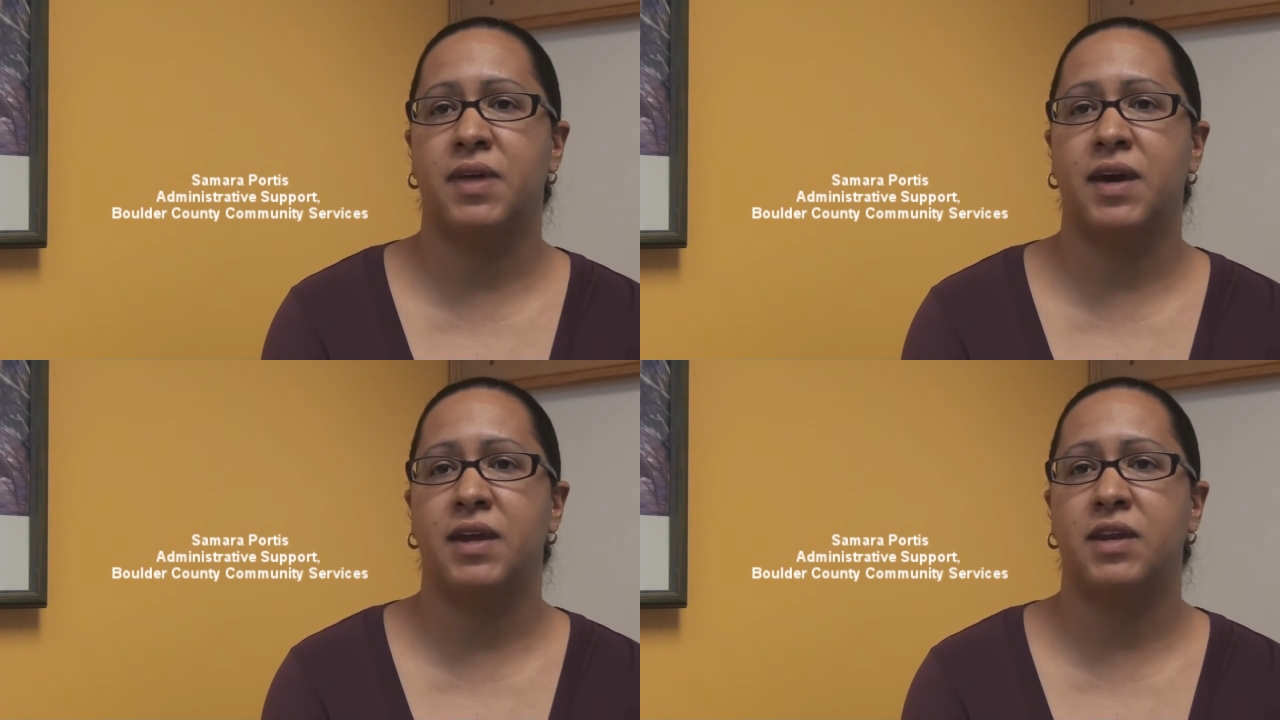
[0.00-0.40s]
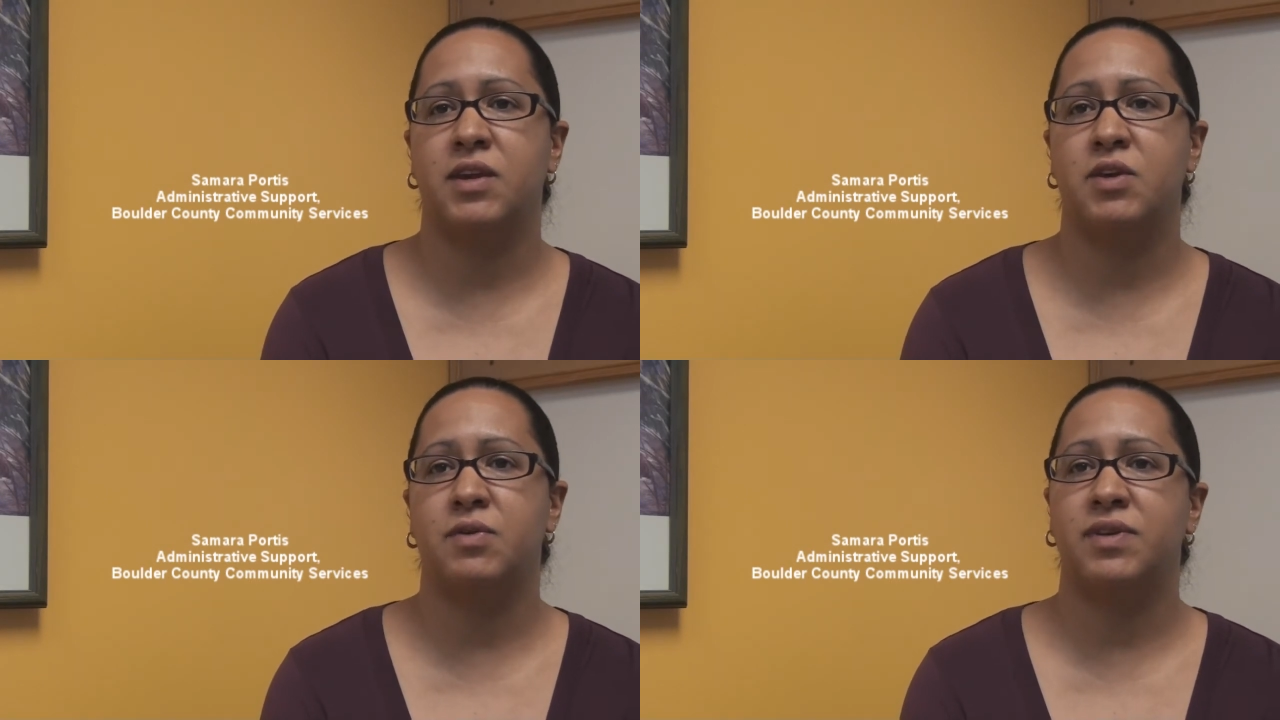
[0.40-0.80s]

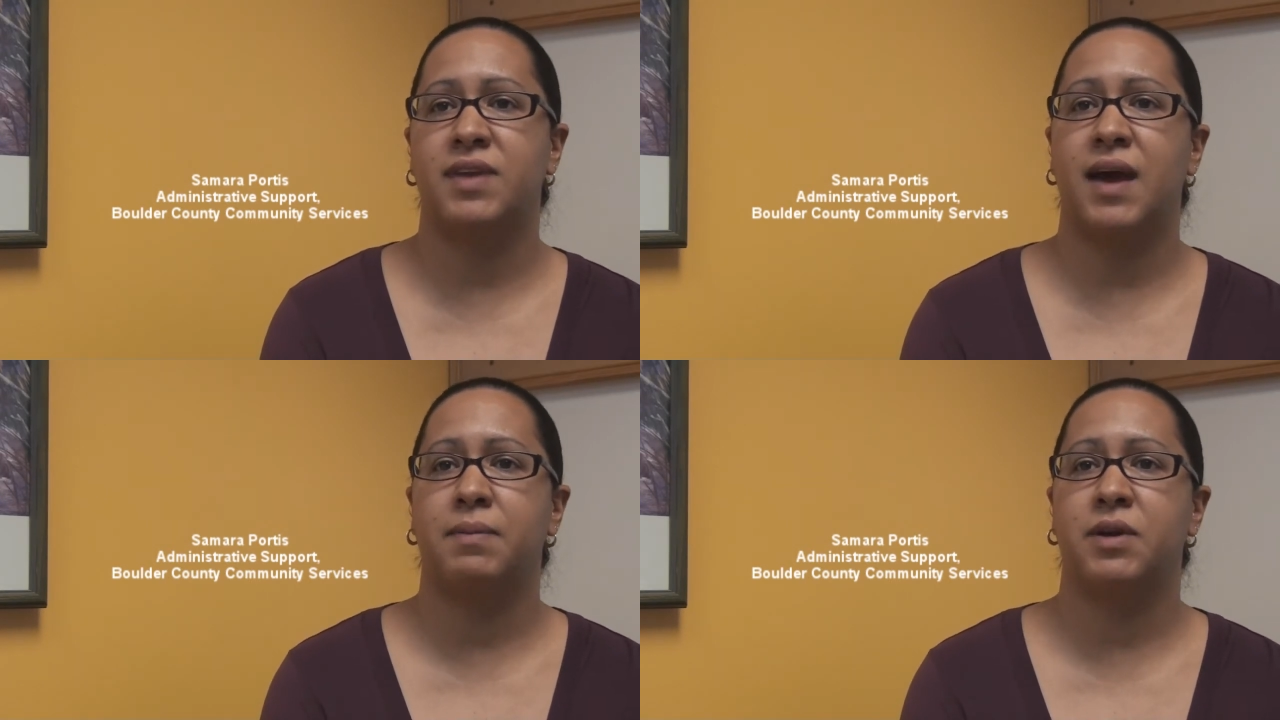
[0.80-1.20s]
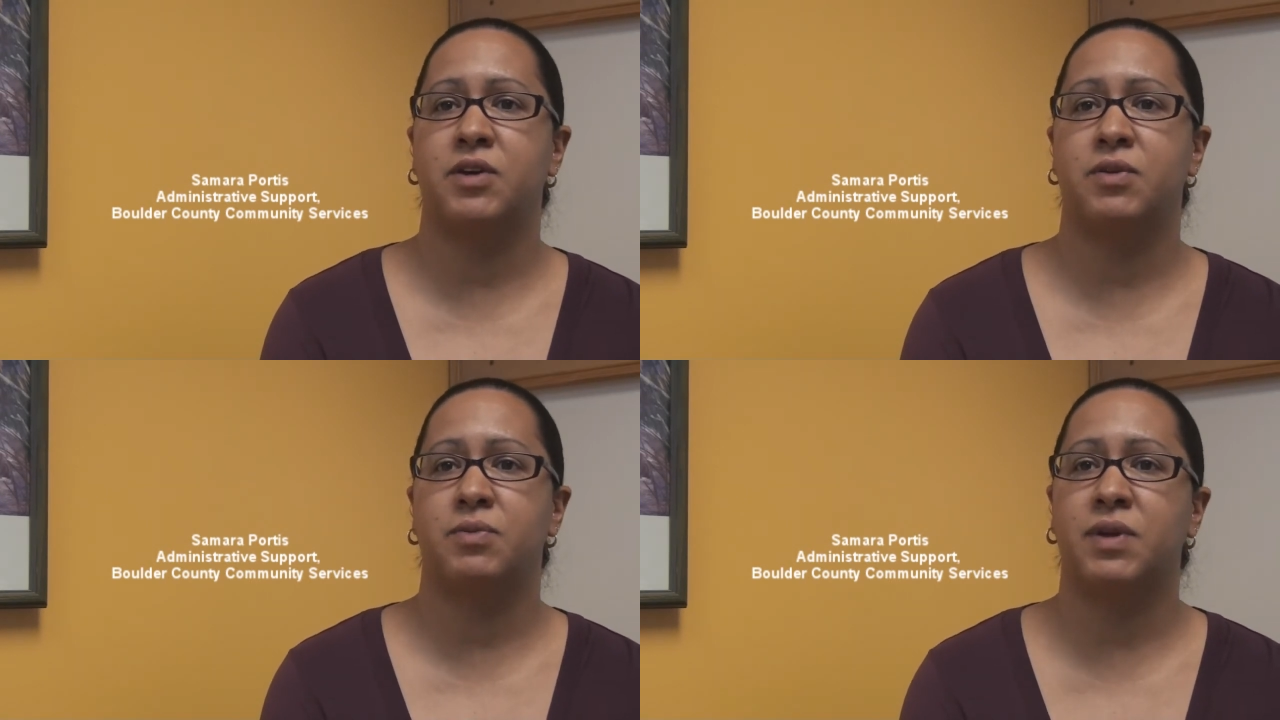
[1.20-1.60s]
then you
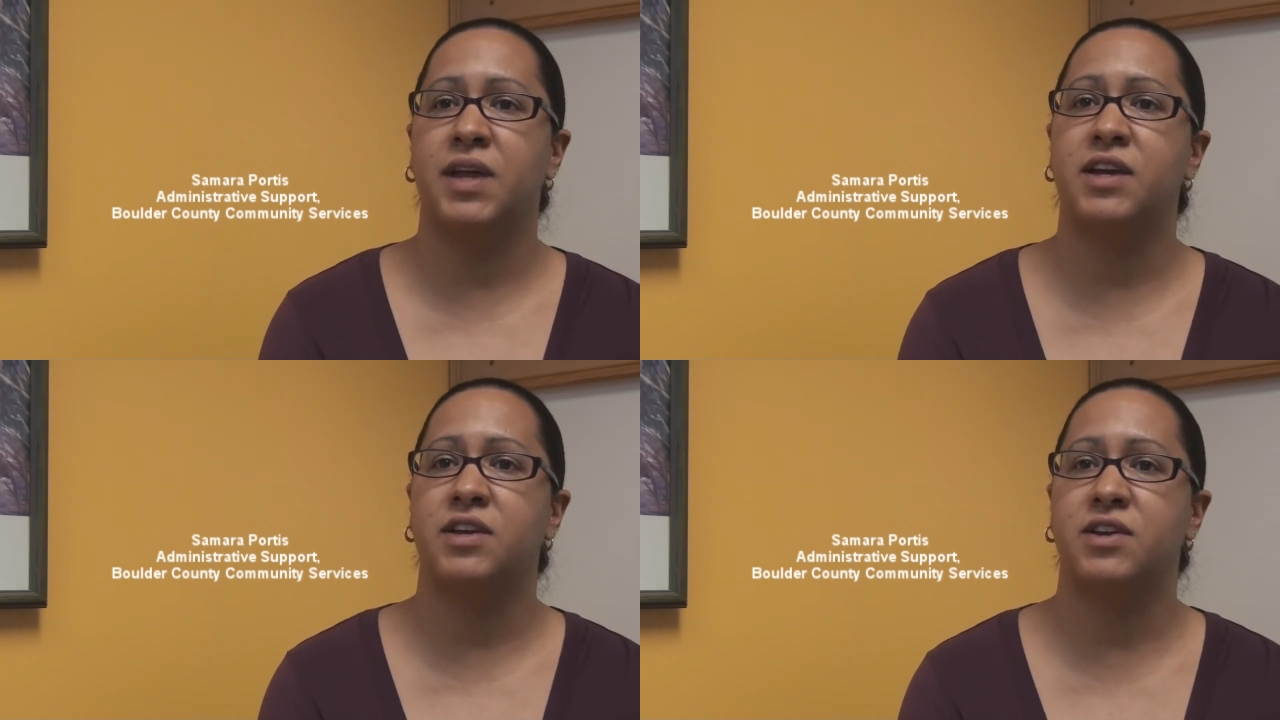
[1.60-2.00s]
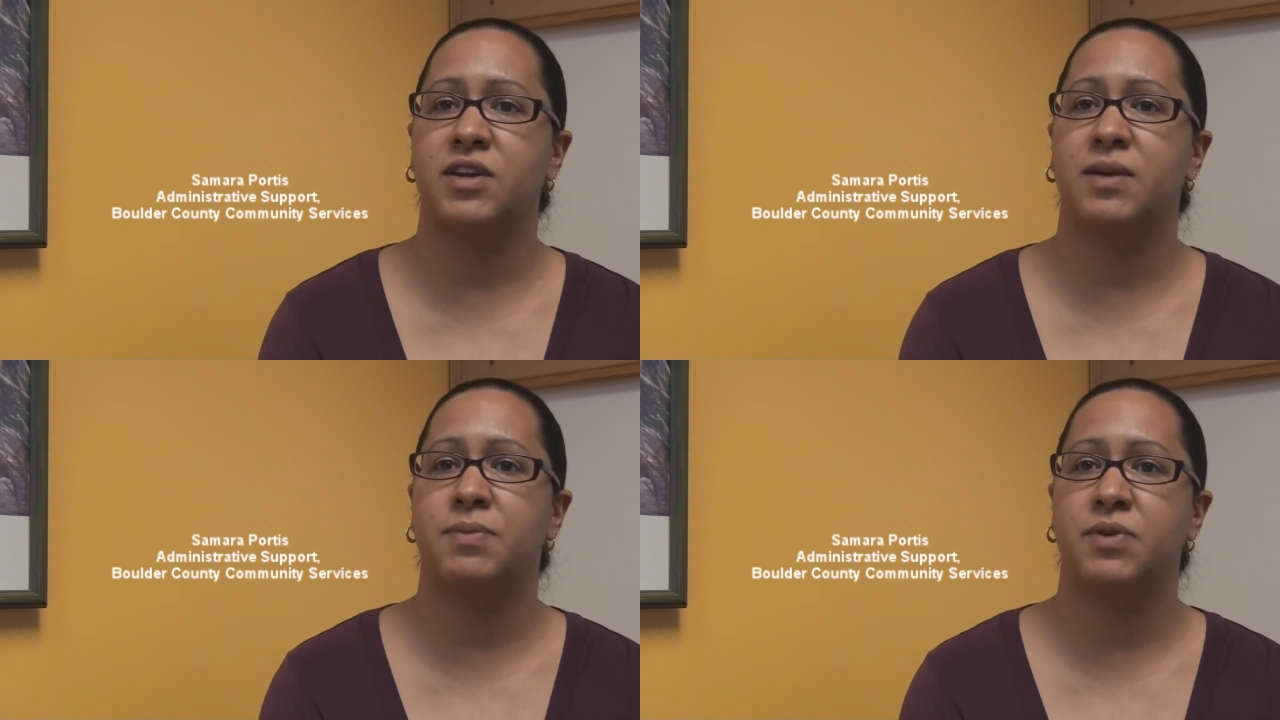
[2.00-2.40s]
establish
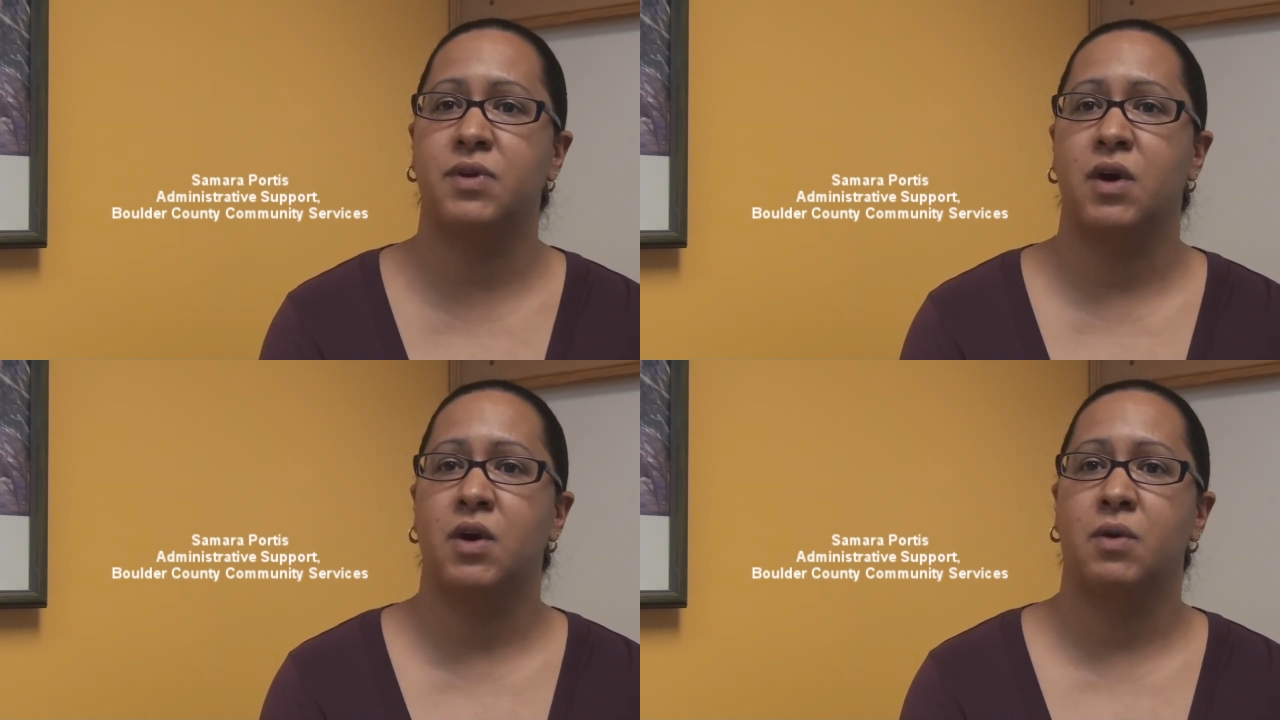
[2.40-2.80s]
relationships